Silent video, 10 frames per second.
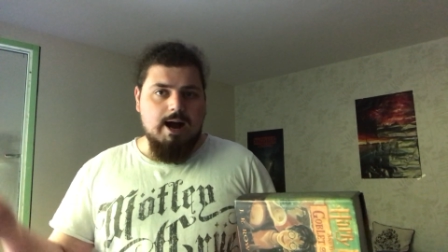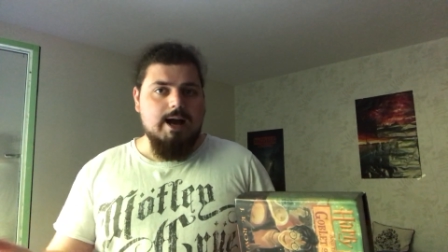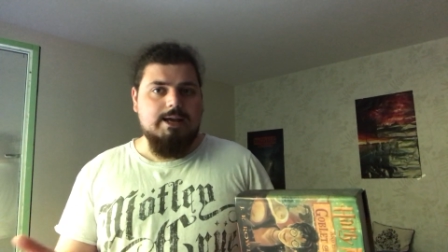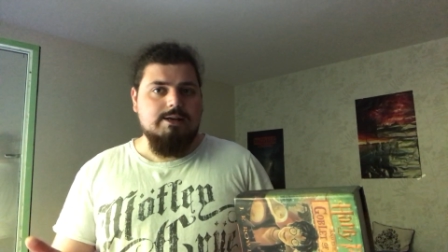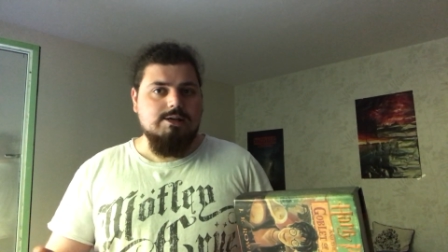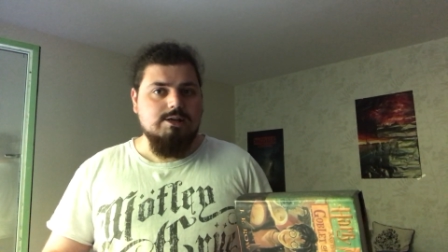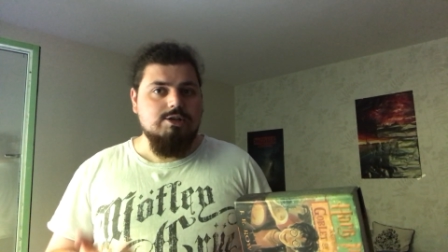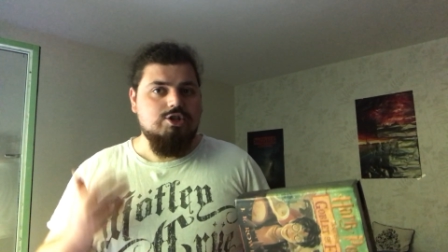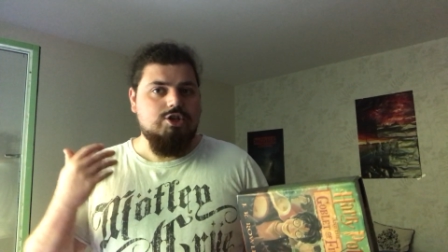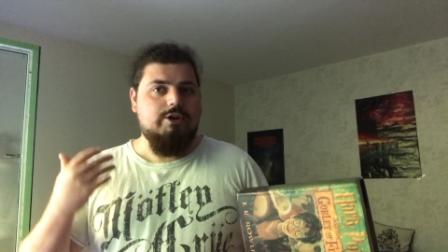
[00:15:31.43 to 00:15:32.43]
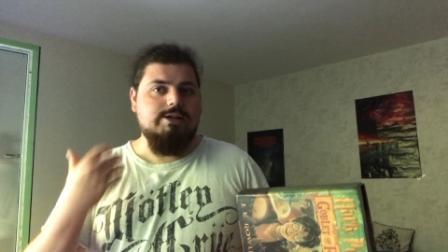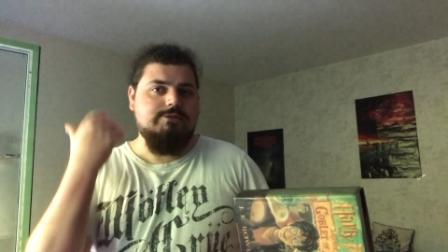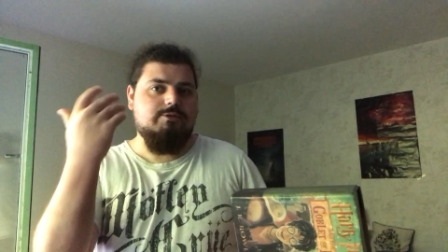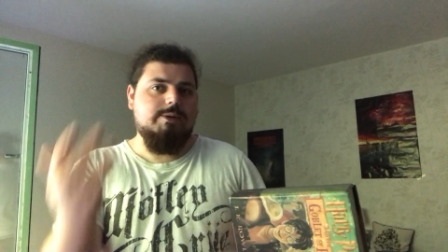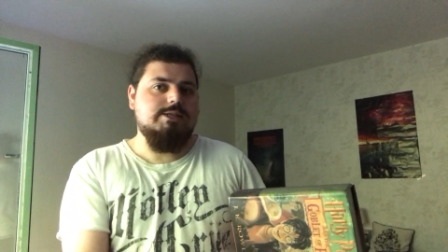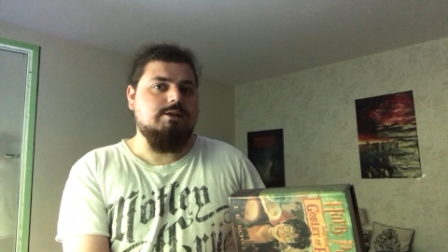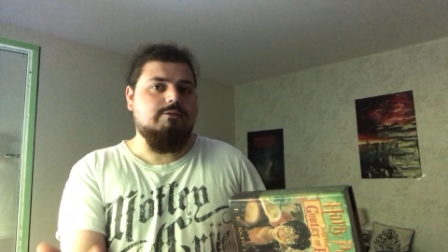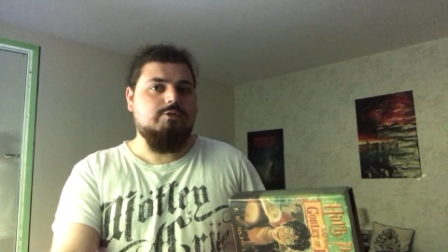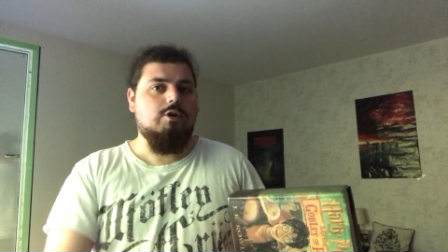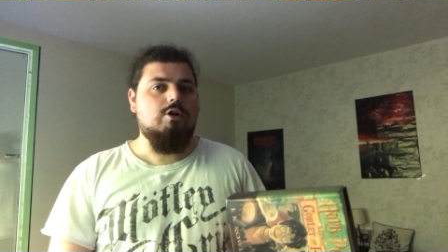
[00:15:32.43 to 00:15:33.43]
I can transfer
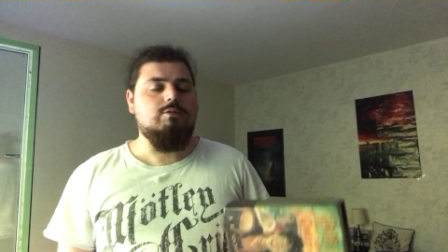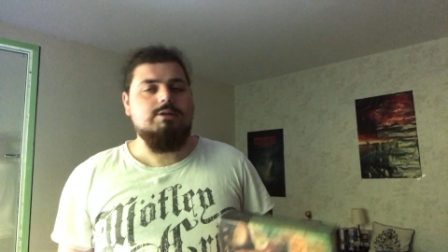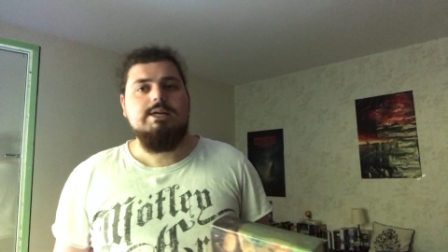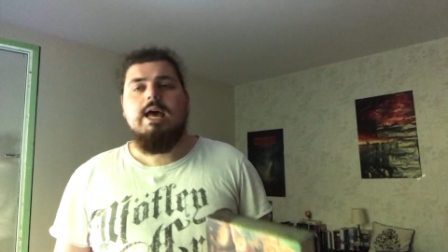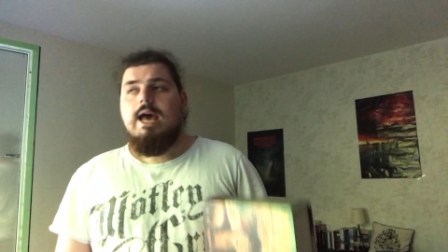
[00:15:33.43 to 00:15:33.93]
myself to Hogwarts,